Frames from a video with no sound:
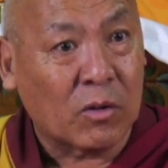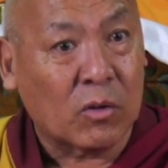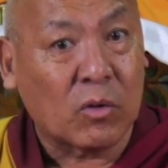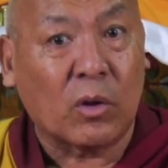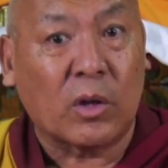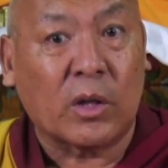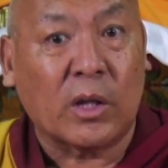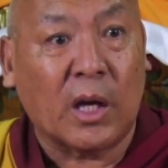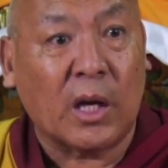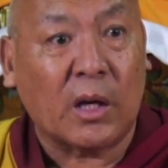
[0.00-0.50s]

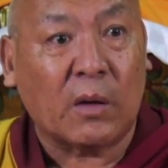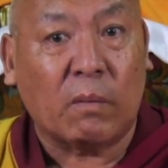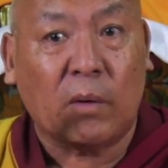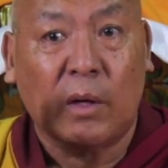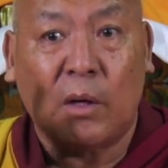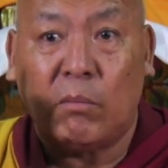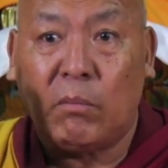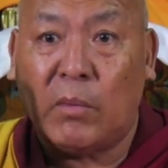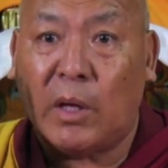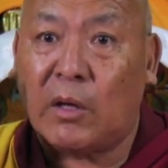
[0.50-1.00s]
so that
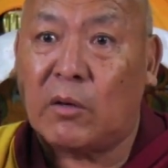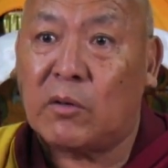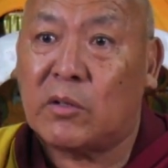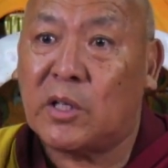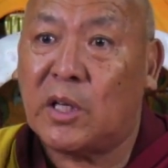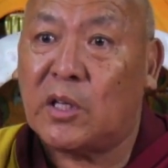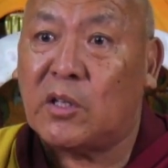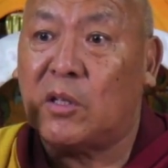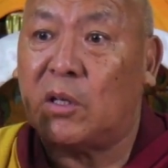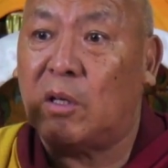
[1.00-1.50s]
will make
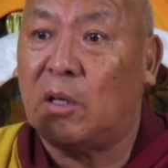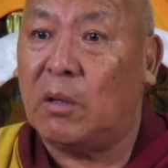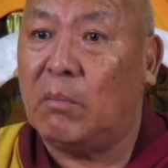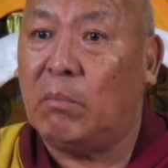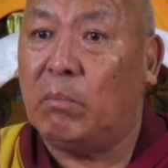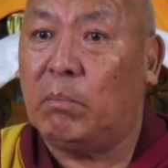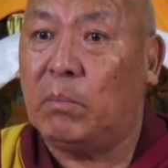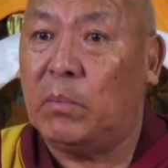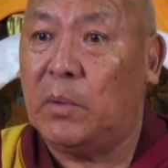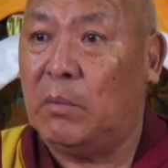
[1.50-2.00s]
such an
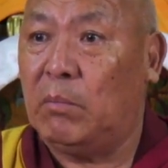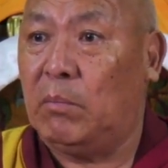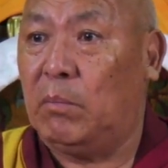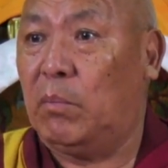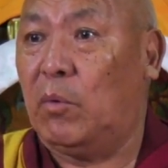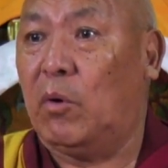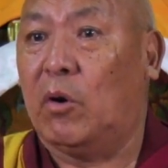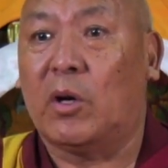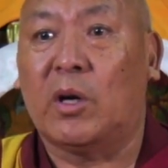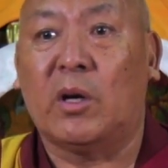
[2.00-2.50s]
im
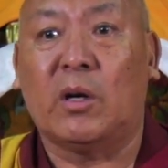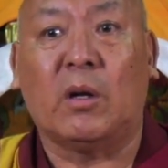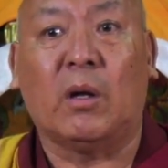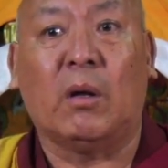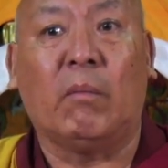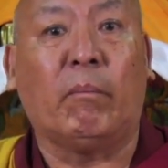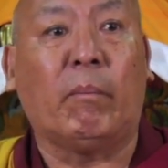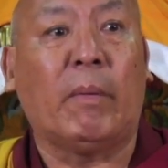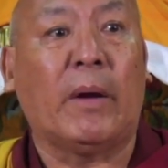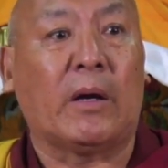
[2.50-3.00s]
important
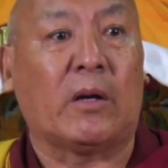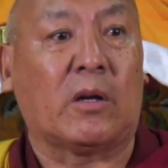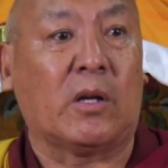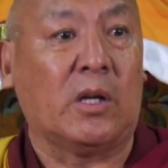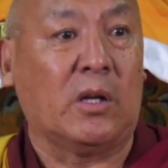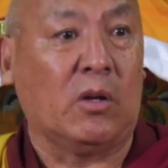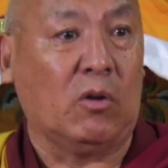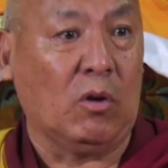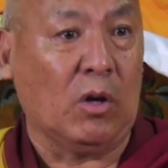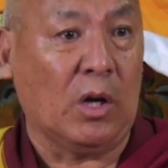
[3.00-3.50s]
impact
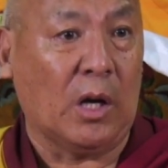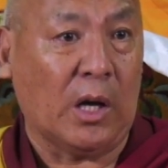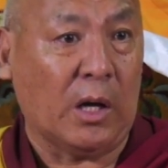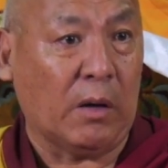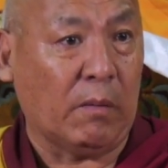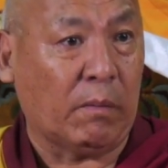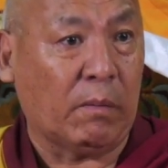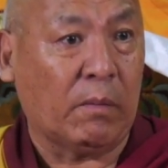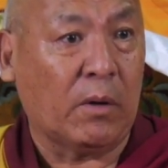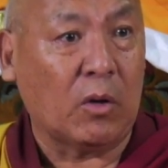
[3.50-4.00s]
in your
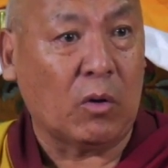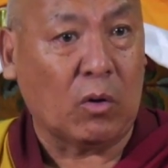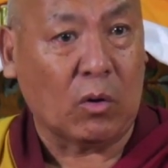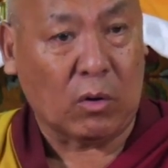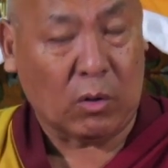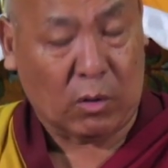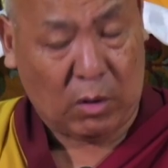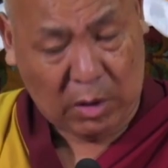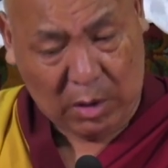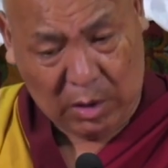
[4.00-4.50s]
life.
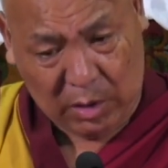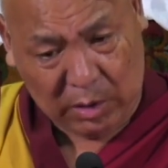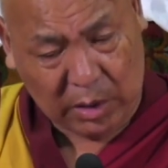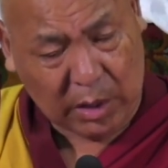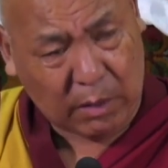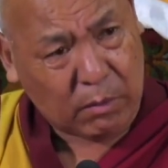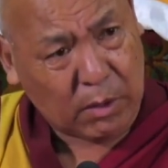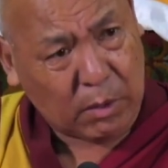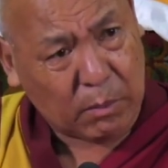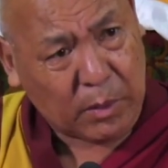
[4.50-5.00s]
Your,
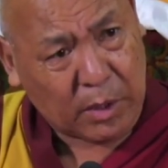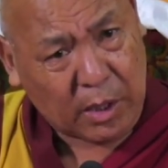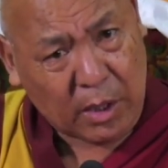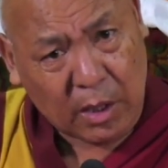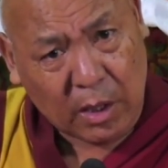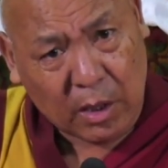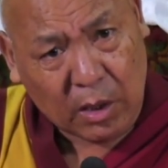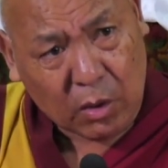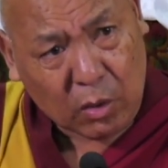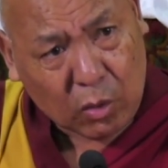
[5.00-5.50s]
there will be
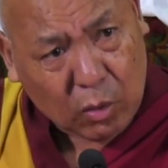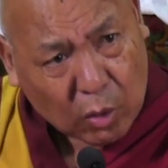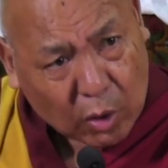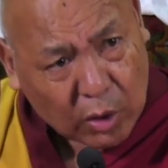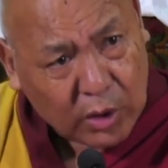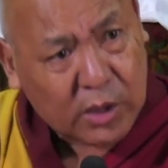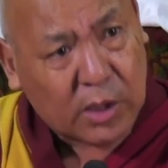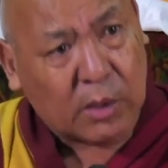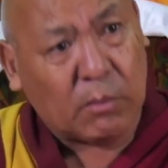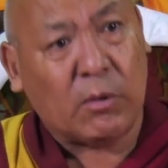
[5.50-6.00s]

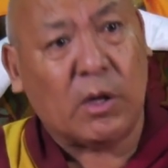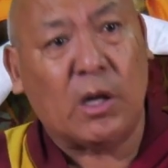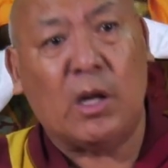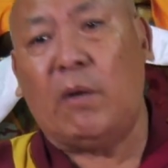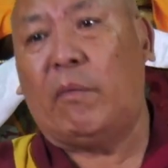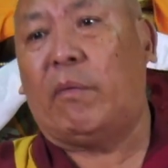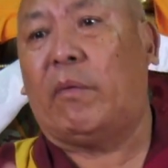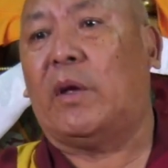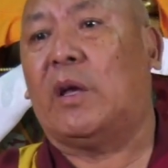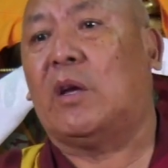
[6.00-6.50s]
quantum
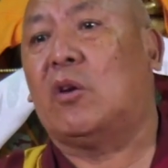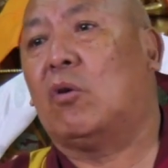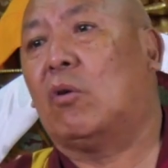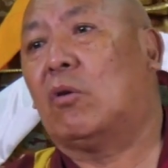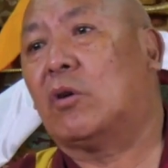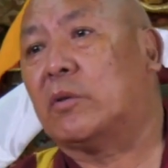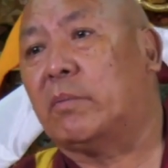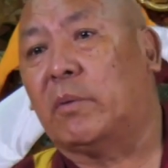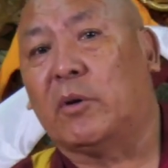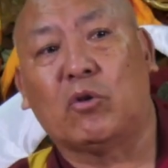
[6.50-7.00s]
leap in
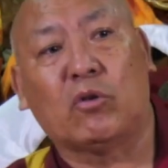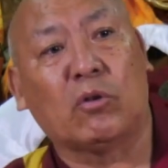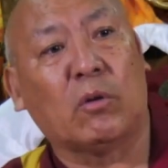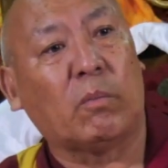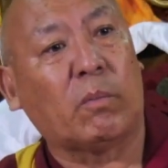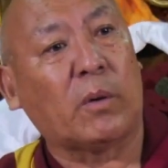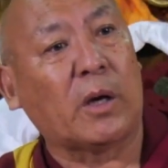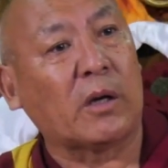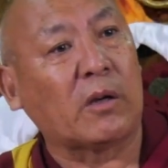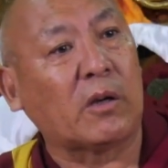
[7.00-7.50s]
your spiritual
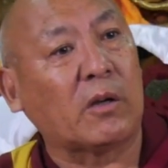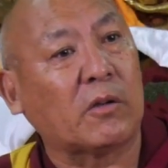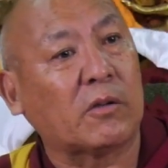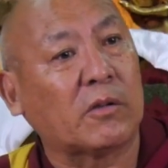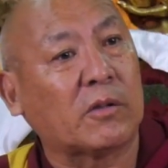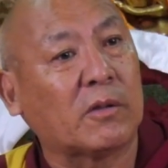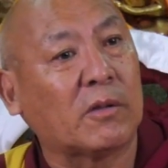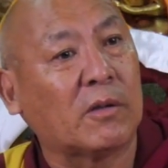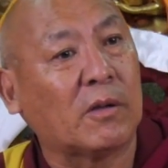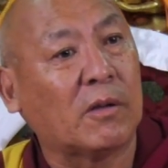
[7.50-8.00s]

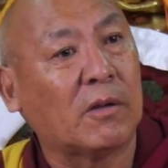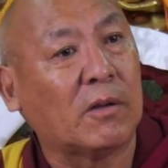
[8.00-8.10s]
practice.